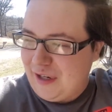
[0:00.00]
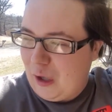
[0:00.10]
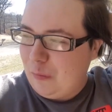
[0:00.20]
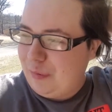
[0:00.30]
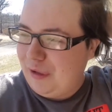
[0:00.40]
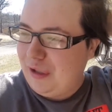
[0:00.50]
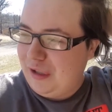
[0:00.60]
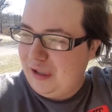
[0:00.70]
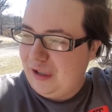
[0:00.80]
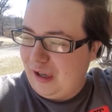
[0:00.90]
hope
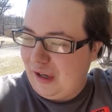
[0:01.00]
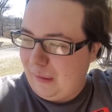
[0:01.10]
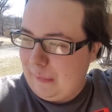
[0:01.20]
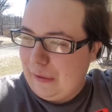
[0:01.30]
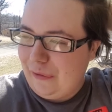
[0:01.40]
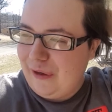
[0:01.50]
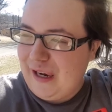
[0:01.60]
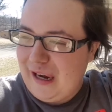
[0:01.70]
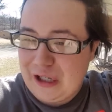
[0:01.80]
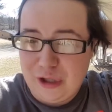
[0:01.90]
her
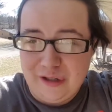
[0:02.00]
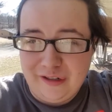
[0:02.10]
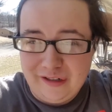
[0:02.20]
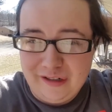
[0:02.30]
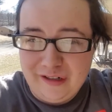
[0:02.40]
reaction